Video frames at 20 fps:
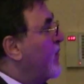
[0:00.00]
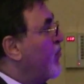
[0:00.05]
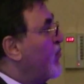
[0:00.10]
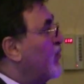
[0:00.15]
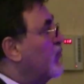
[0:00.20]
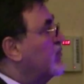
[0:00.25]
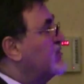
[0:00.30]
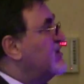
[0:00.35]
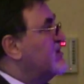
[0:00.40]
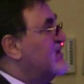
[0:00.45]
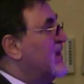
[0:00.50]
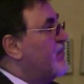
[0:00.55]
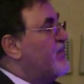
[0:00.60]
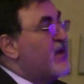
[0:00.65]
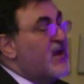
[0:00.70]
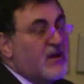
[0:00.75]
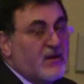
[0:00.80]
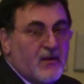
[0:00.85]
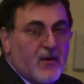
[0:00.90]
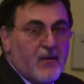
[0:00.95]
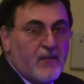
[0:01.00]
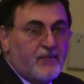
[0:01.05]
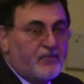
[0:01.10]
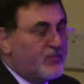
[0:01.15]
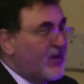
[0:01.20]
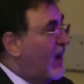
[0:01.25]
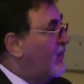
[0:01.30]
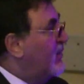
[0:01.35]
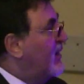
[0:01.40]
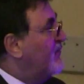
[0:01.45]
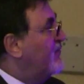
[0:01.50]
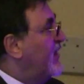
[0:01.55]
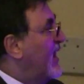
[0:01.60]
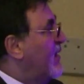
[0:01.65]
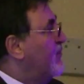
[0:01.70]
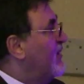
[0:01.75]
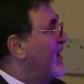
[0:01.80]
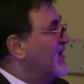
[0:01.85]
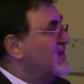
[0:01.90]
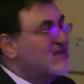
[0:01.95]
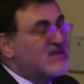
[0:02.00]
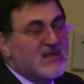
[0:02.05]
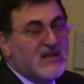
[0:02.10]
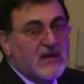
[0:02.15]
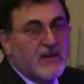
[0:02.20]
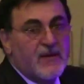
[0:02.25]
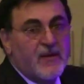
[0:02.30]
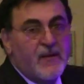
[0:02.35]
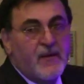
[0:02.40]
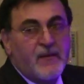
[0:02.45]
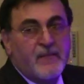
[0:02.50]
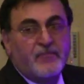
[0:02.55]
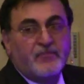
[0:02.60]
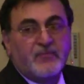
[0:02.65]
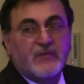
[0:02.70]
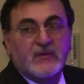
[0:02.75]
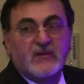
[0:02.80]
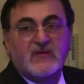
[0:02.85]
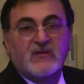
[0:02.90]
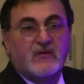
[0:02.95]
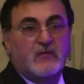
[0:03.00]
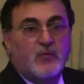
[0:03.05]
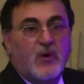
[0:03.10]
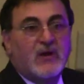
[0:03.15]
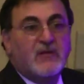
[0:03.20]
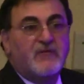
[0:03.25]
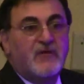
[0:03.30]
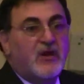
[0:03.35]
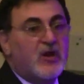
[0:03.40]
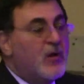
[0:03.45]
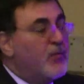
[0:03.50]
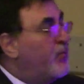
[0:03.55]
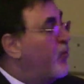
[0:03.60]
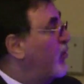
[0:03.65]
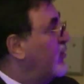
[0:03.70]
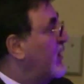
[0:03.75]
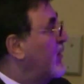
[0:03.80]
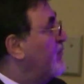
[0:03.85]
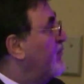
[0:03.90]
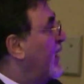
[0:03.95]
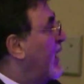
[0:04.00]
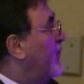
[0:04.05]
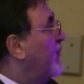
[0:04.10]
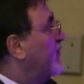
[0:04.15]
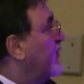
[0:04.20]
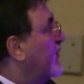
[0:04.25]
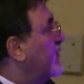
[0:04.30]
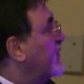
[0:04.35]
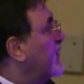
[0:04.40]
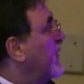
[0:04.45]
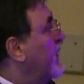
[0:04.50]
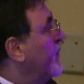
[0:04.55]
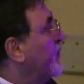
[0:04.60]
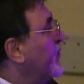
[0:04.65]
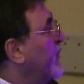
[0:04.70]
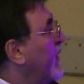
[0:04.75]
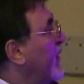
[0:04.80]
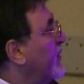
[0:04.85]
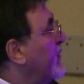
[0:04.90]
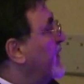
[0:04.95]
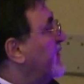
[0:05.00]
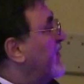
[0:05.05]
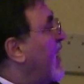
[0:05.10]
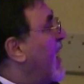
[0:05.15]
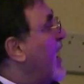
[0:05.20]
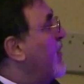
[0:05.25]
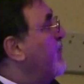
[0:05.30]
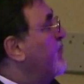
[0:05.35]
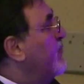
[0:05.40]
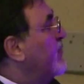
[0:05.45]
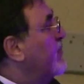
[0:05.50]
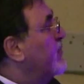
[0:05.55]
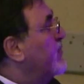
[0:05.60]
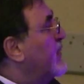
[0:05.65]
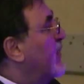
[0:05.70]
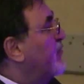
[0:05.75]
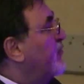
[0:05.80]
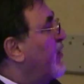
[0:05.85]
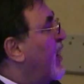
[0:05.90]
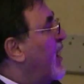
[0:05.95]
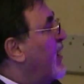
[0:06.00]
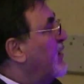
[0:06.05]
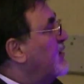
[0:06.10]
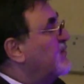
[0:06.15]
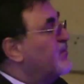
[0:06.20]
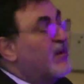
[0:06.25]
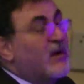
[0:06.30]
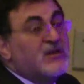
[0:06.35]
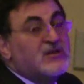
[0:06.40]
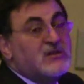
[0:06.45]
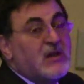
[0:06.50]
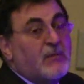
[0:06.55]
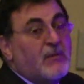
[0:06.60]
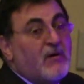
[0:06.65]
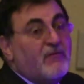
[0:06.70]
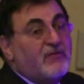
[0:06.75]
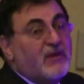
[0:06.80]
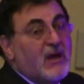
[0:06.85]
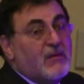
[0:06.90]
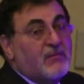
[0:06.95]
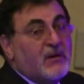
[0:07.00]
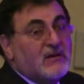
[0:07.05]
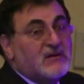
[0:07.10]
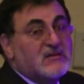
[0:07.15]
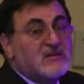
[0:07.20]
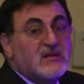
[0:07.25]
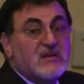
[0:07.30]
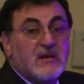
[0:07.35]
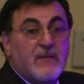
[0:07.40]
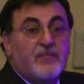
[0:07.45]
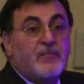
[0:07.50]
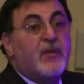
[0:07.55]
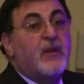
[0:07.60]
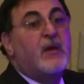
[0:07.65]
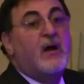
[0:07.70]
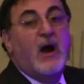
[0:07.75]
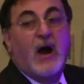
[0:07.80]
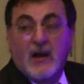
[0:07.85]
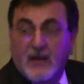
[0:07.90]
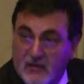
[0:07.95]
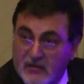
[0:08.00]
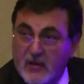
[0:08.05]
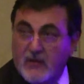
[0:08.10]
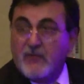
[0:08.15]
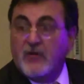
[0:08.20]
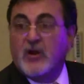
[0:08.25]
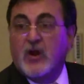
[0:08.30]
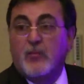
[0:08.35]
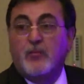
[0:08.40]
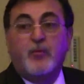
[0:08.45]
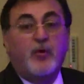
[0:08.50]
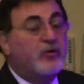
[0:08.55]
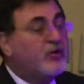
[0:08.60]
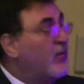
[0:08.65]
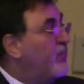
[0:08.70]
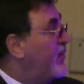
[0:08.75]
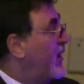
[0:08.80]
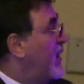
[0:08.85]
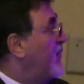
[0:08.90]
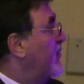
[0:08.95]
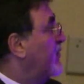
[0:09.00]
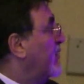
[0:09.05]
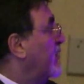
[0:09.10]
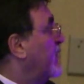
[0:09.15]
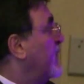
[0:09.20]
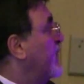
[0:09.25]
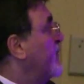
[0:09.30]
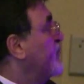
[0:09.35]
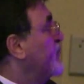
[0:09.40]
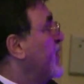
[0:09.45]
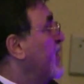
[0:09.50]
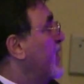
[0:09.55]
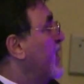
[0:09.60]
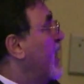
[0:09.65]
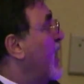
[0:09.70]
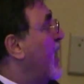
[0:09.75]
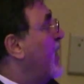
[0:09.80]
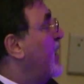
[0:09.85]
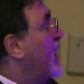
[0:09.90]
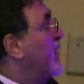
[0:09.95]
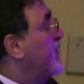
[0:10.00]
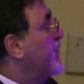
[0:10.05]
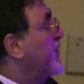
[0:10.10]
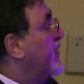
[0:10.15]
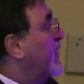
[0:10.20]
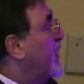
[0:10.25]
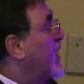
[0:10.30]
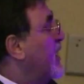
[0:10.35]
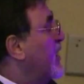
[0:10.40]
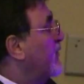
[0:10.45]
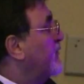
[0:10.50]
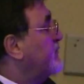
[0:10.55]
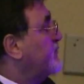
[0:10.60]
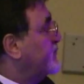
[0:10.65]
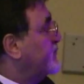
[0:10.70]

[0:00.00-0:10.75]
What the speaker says: which is the peak above the MIC, this is one very important parameter. The time the drug spends above the MIC, another very important parameter. Area under the curve